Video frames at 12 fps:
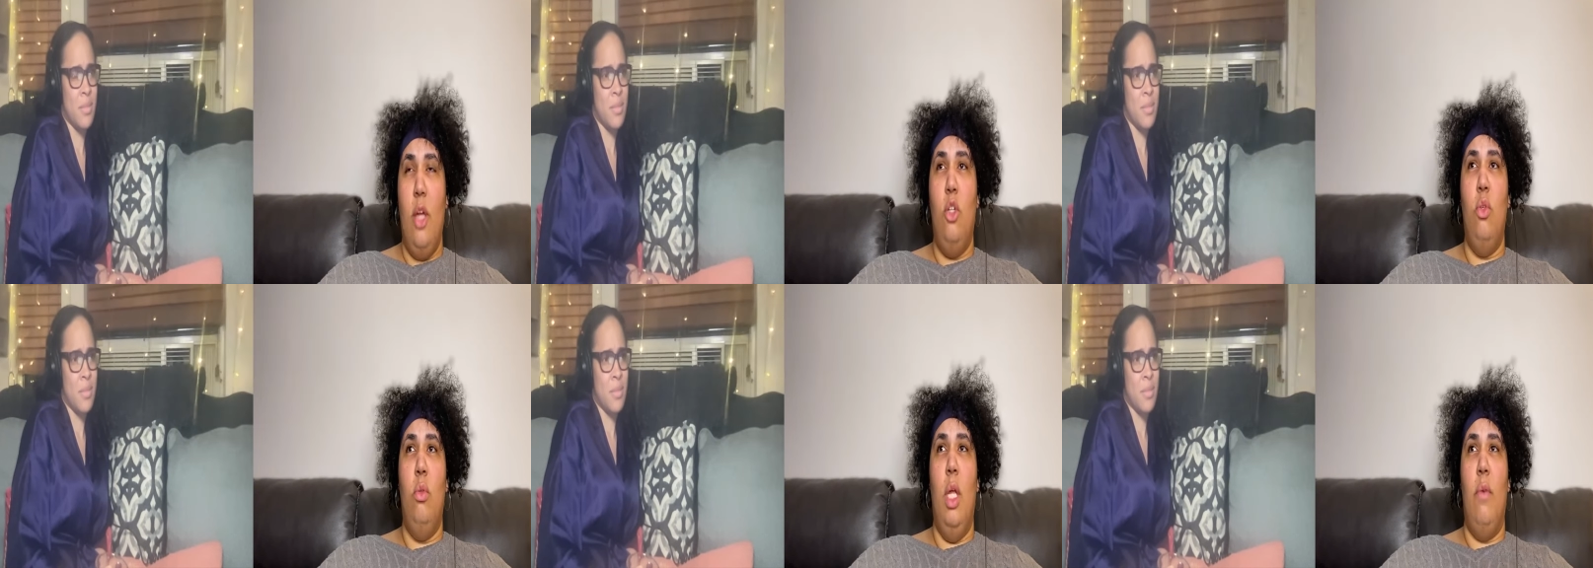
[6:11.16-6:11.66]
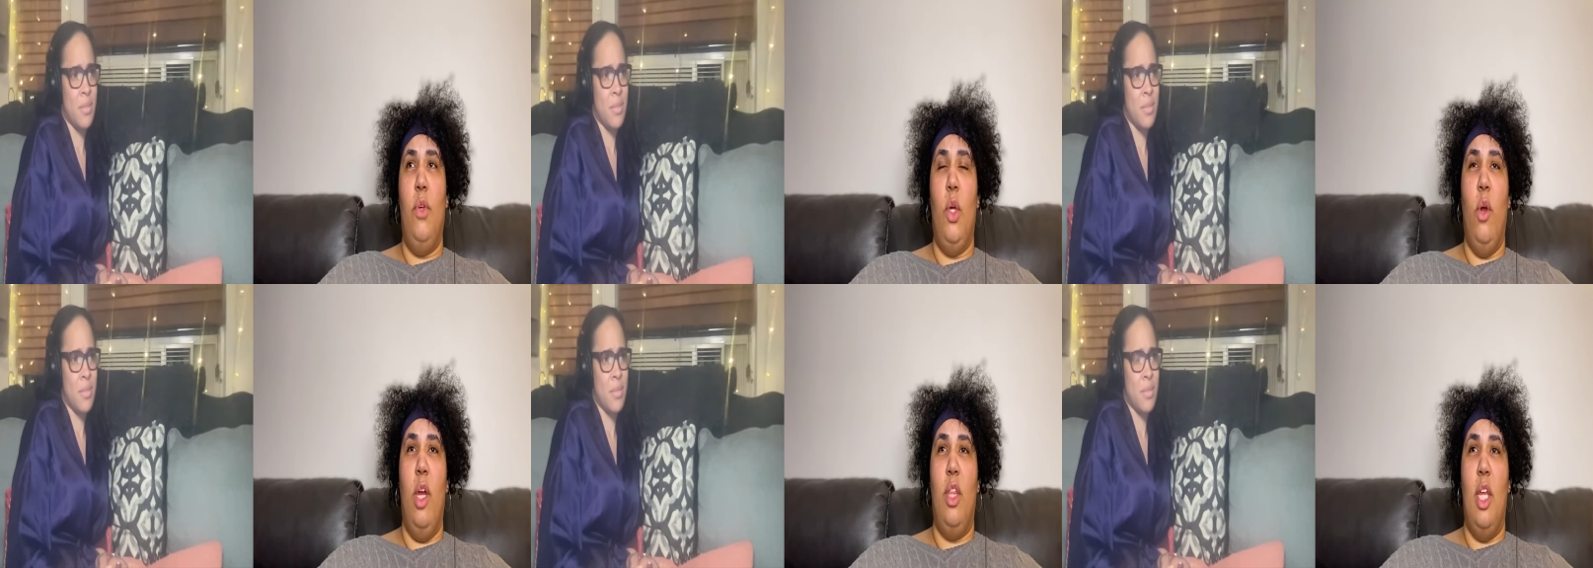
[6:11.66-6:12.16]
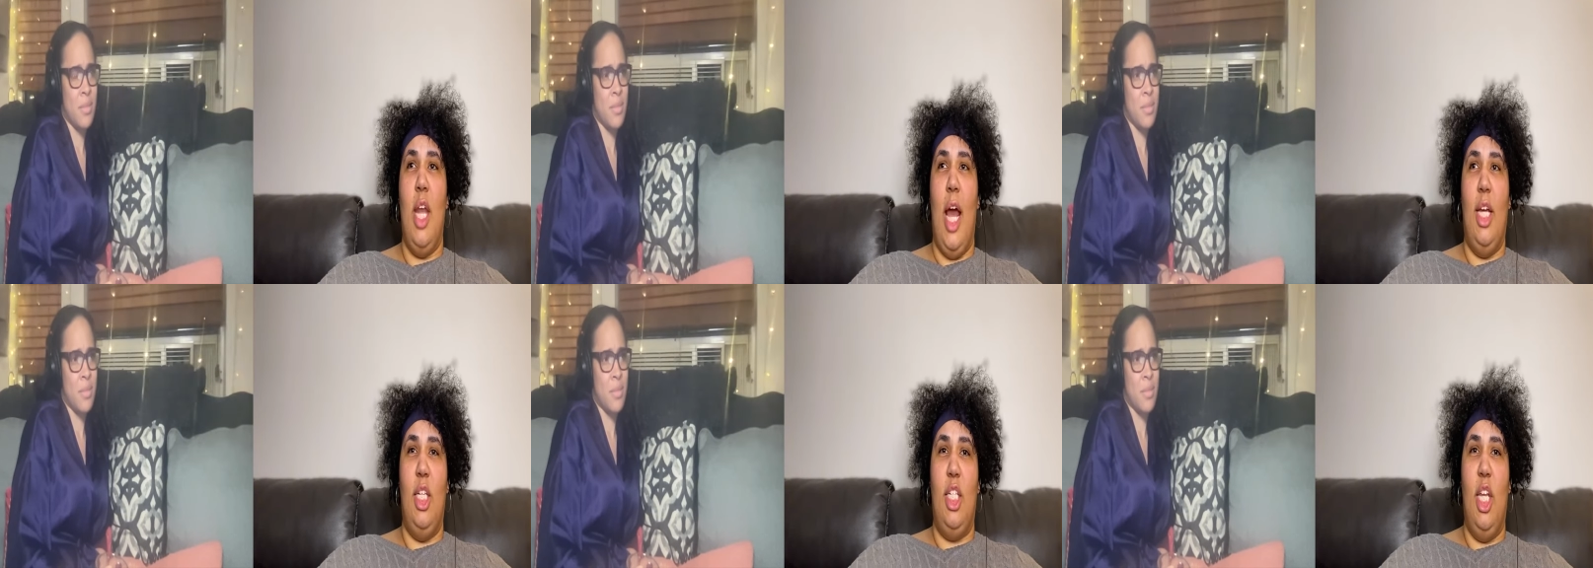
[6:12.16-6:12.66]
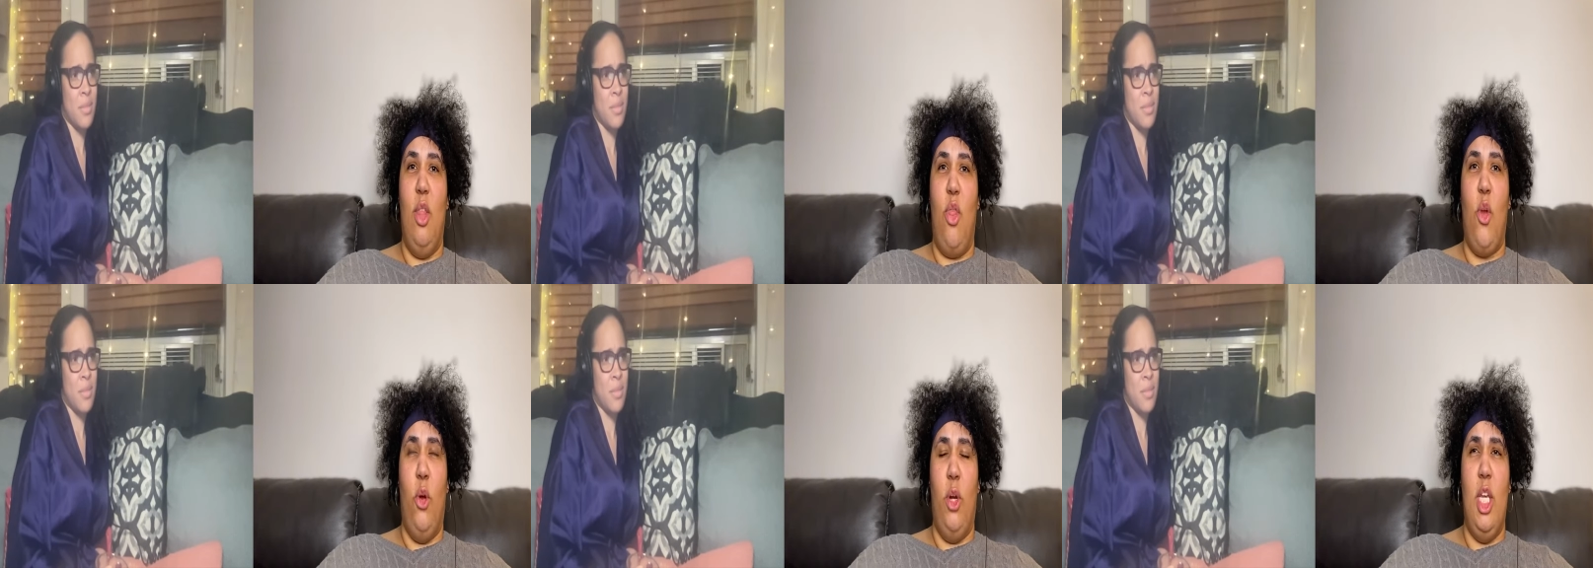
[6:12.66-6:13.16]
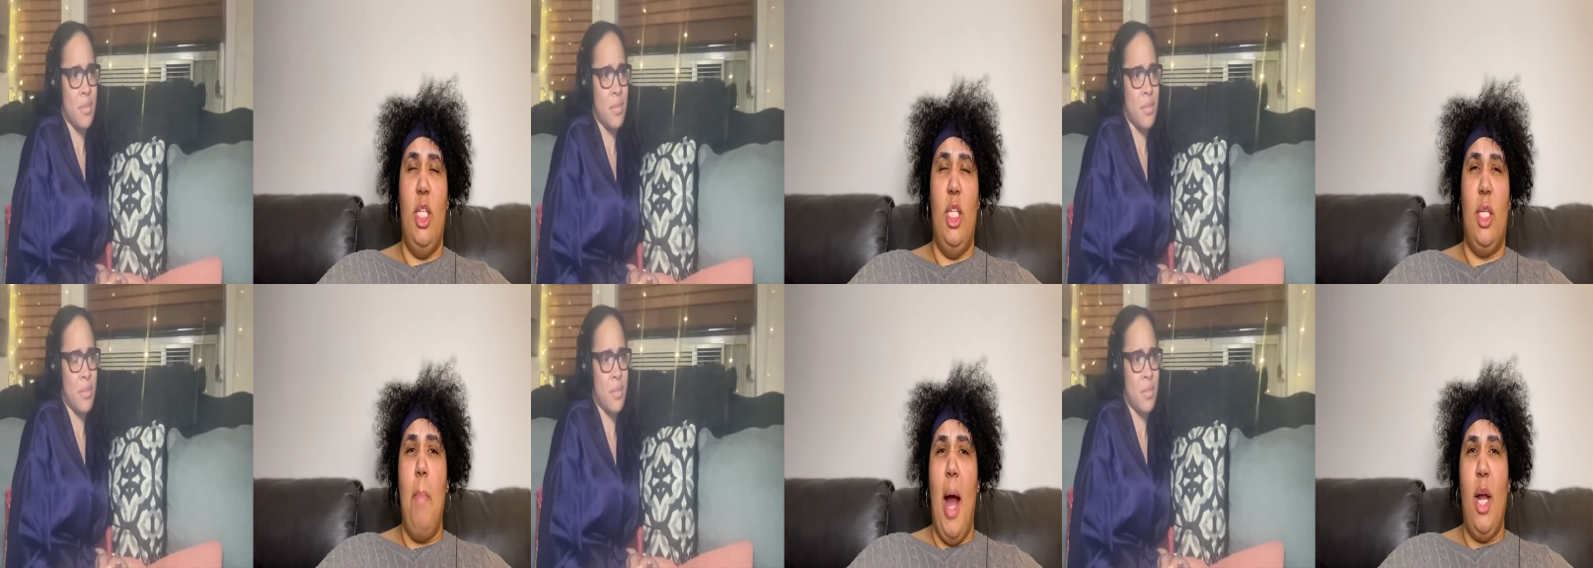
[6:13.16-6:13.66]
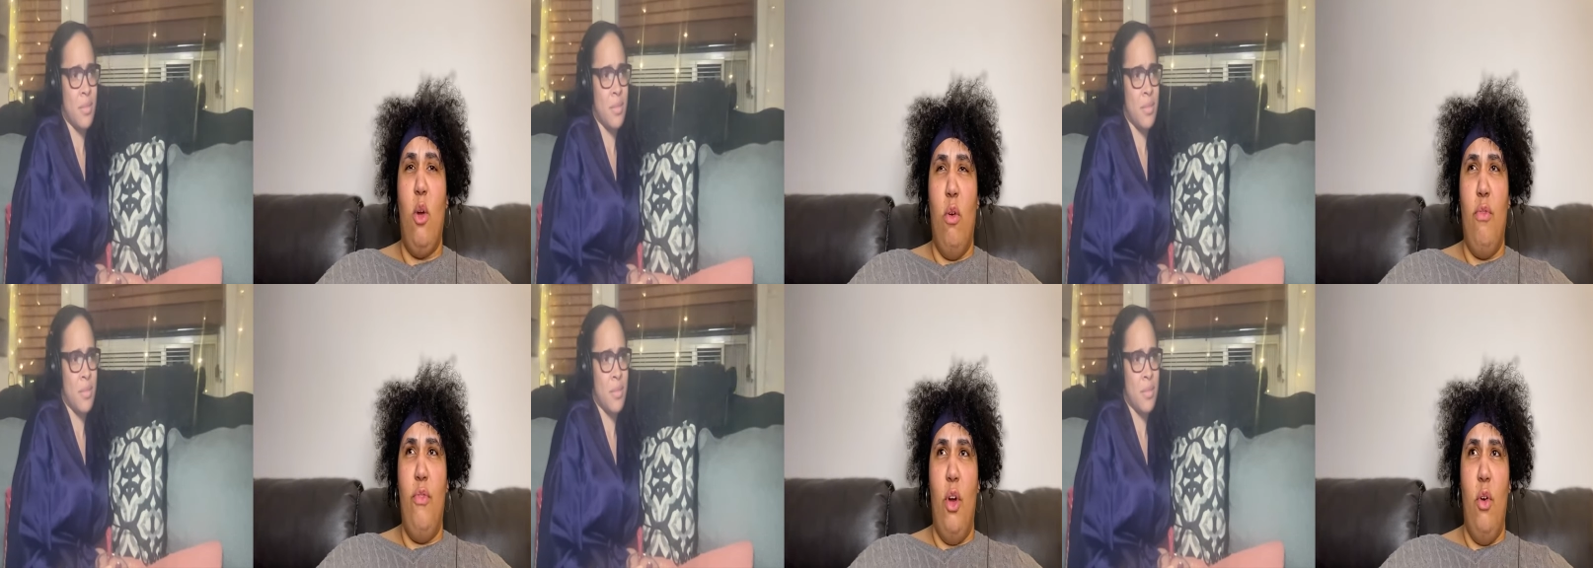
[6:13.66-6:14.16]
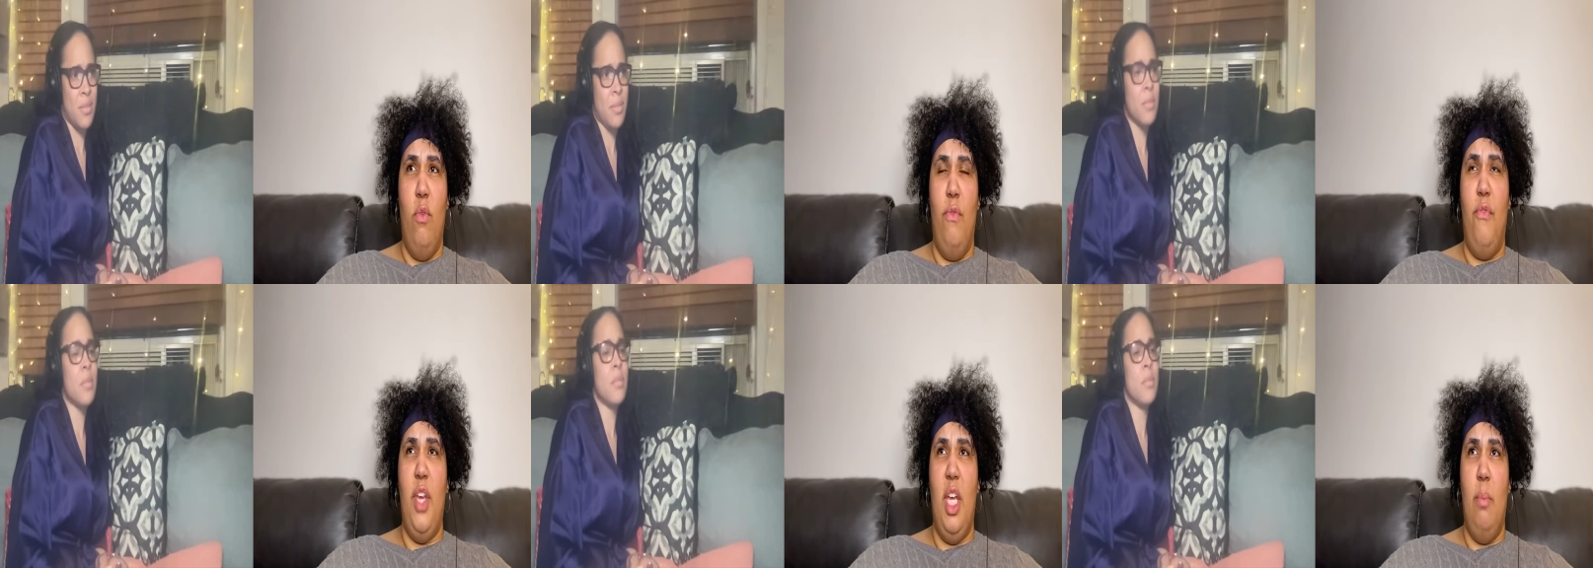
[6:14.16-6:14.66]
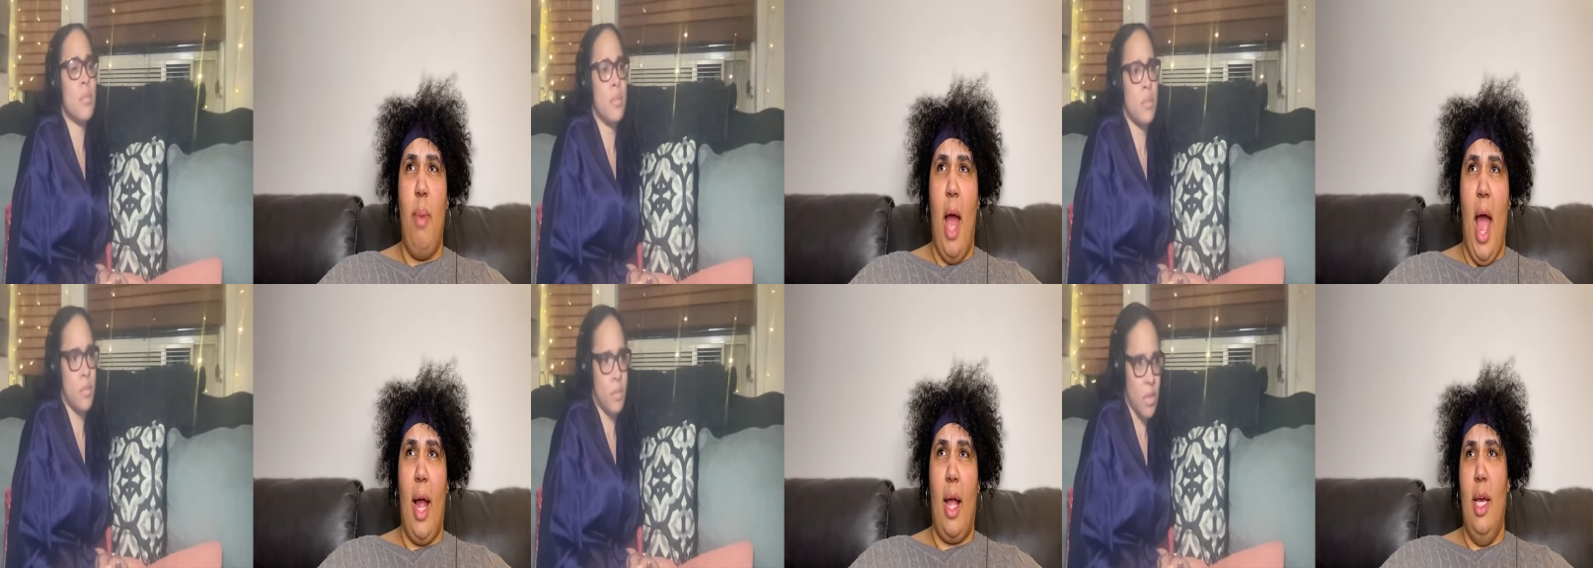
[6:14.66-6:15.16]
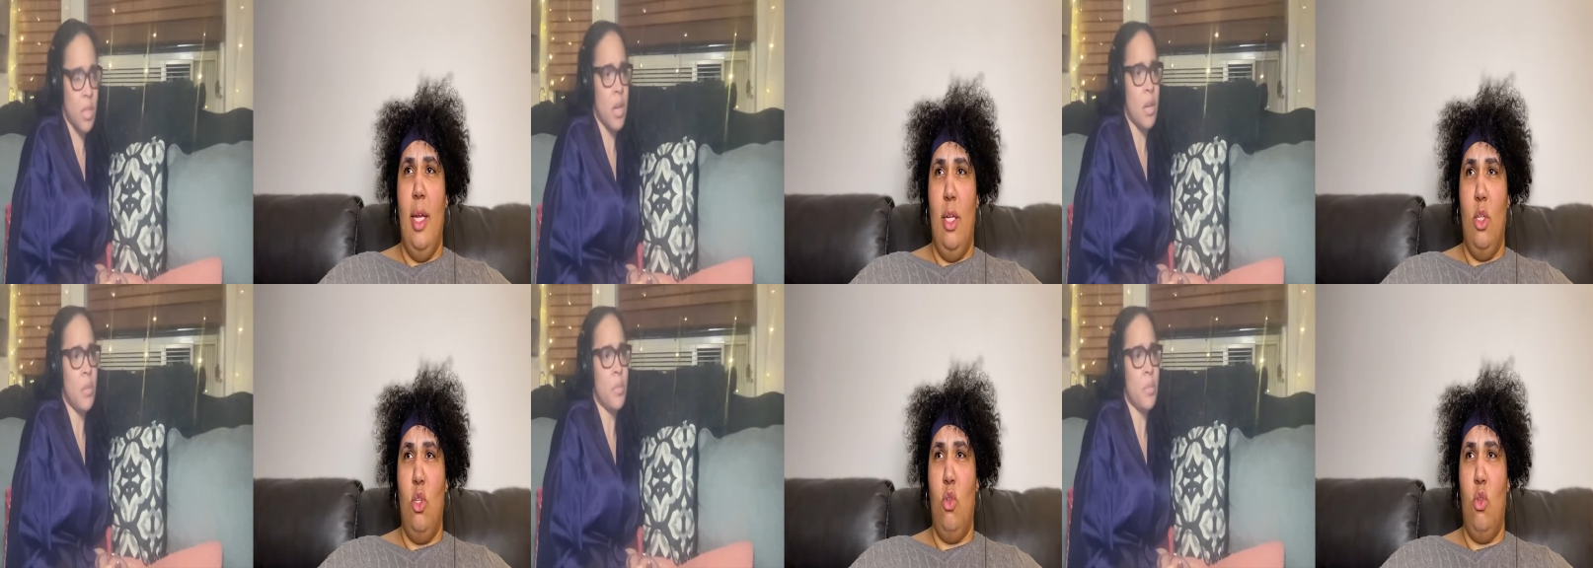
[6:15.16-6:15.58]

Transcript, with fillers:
Speaker 1: I do love hearing the 1930s microphone feedback and Same.